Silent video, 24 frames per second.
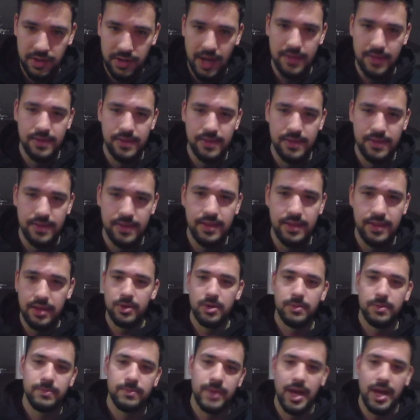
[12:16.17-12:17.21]
and then they
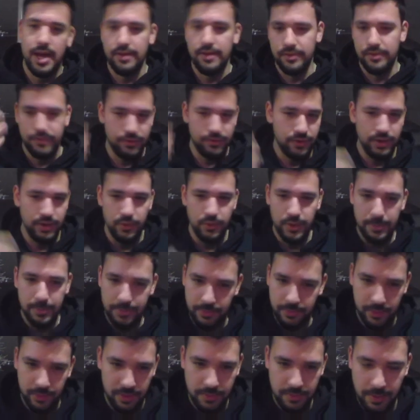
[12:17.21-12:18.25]
imperm. I have a free rip
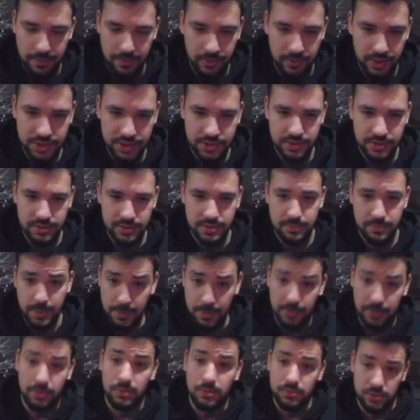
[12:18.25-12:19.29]
with preparations.
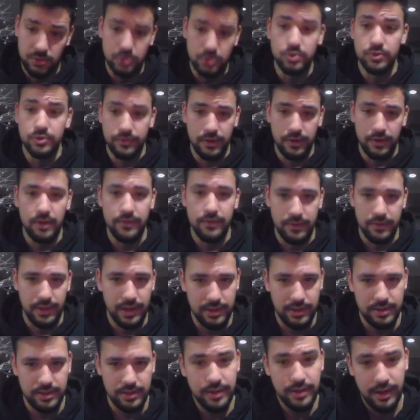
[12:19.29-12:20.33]
People do fall for that
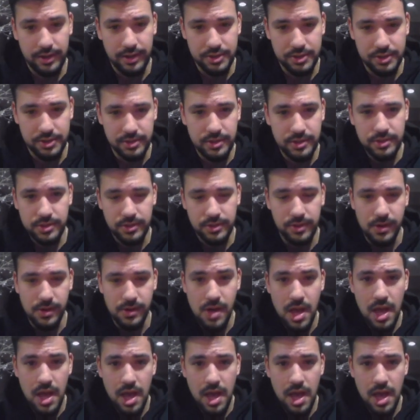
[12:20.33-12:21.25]
actually. So